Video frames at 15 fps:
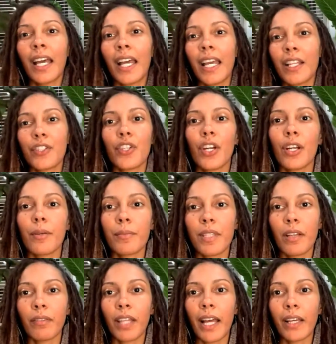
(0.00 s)
in terms
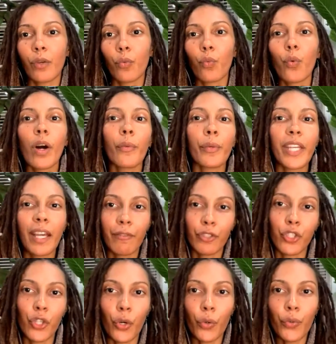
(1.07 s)
of like what we have
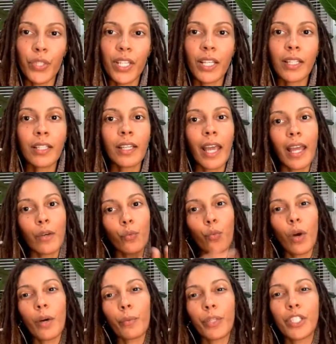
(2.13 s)
chosen and
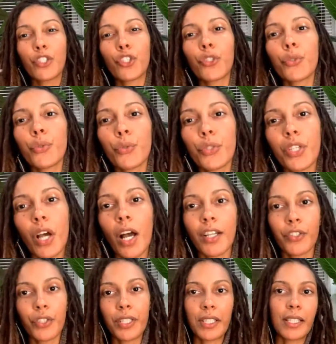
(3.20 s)
what we choose
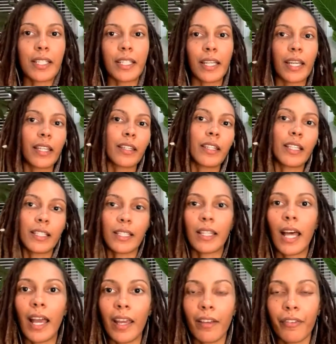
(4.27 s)
consciously in this
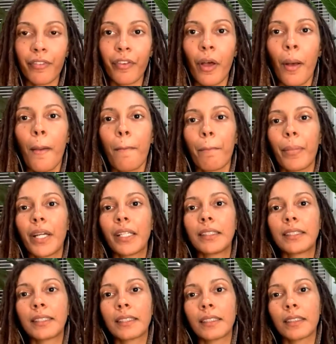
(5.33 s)
life. But
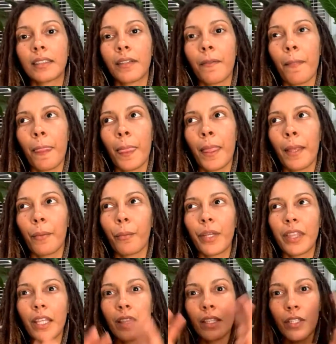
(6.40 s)
it's
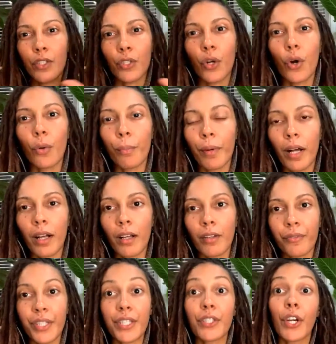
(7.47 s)
within the scope
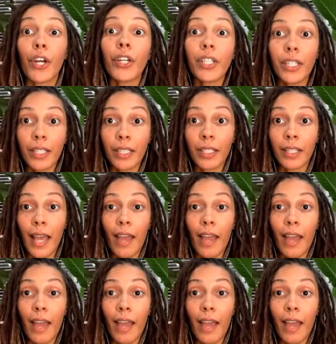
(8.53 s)
of eternity.